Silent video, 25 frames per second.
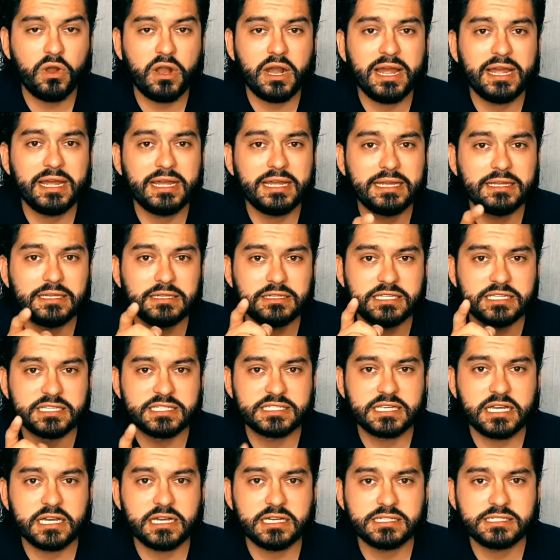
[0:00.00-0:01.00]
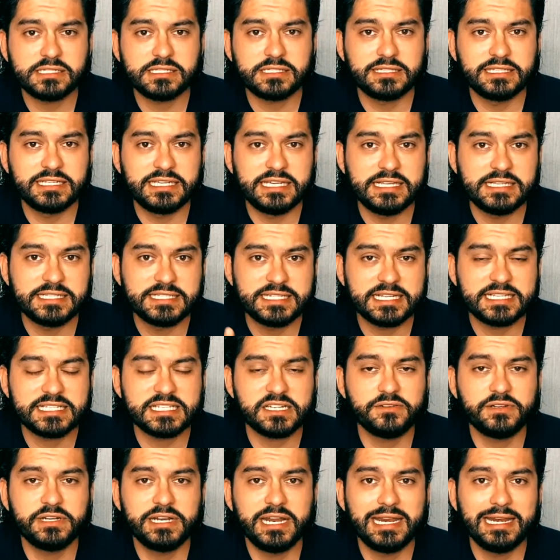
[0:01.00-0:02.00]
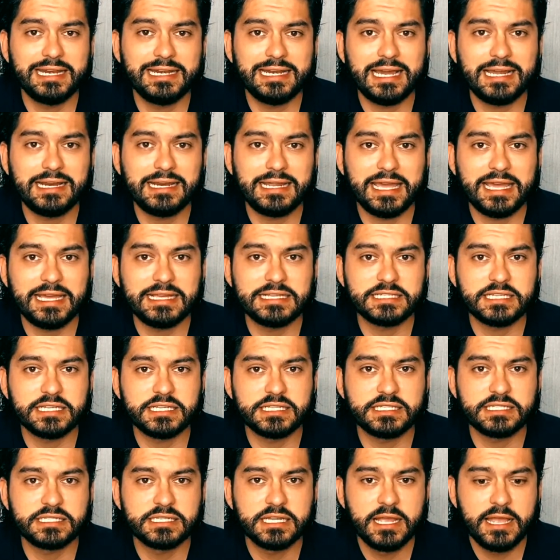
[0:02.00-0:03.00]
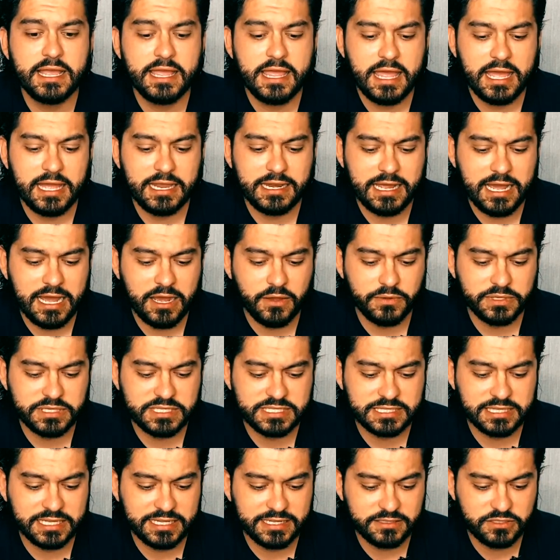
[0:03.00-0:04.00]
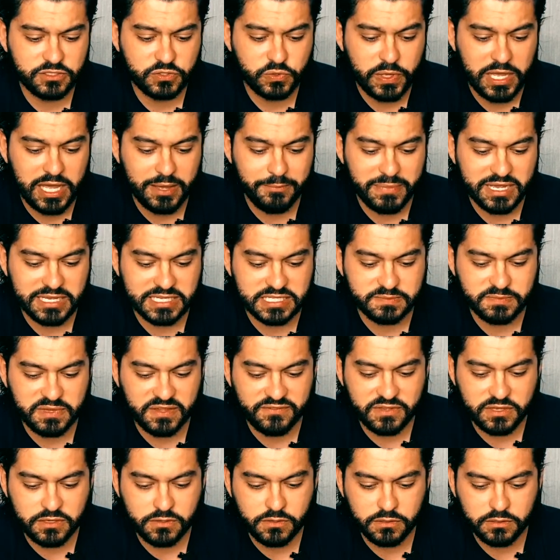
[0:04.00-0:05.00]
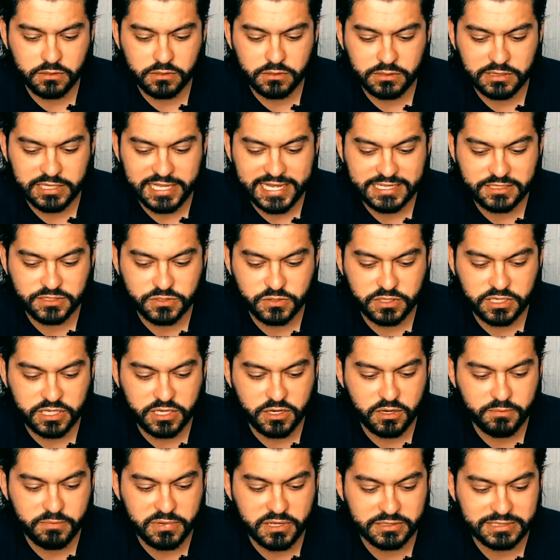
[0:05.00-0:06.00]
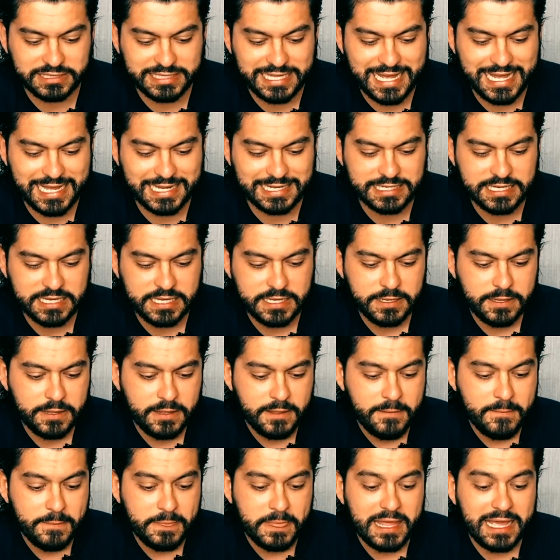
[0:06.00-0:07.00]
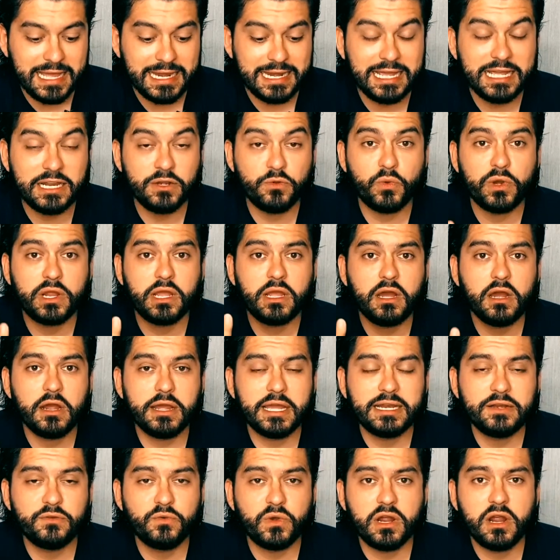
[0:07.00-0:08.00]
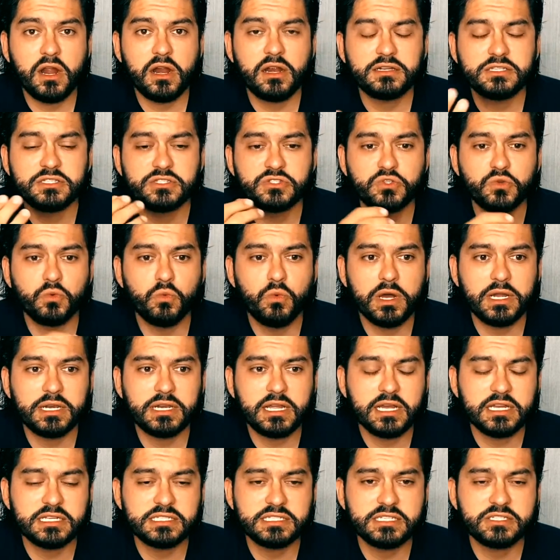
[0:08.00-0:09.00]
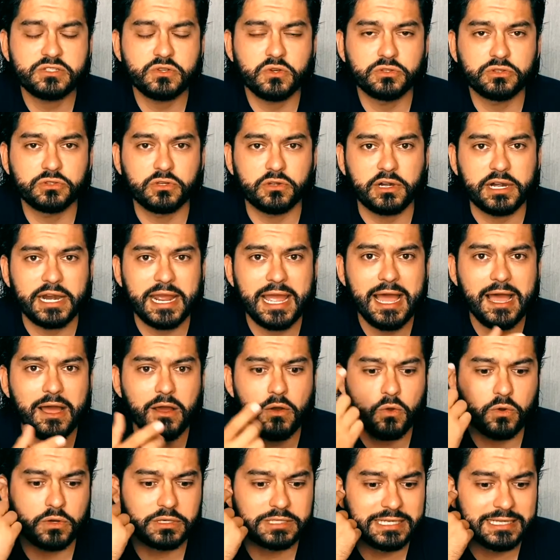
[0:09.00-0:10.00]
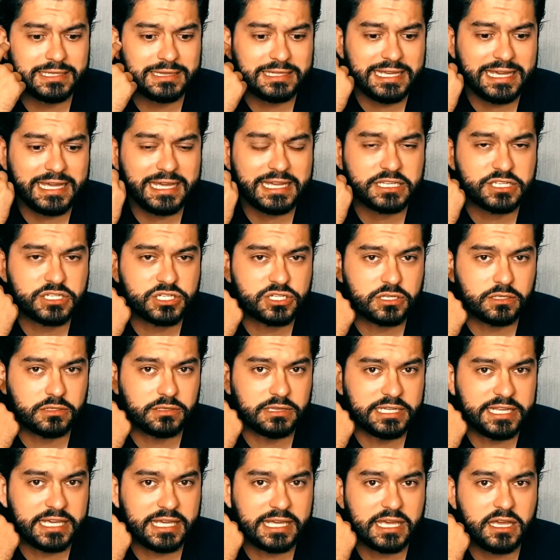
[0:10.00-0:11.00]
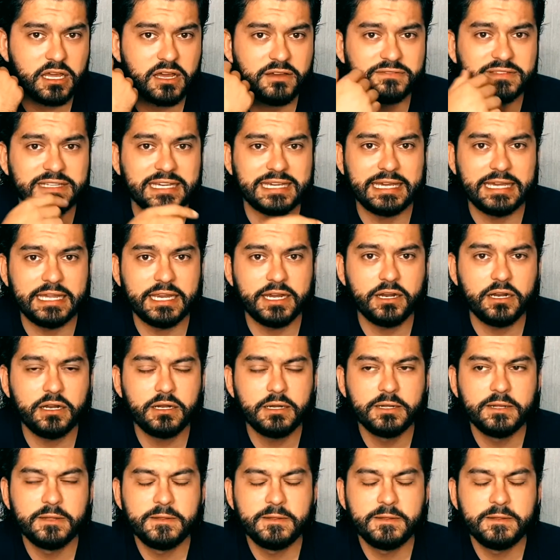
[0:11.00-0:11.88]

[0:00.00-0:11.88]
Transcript: I discuss the 689 cases and how it's linked to MS. Maybe you'll like to hear about that. And in regards to what causes otorrhea, or the leaking of the ear,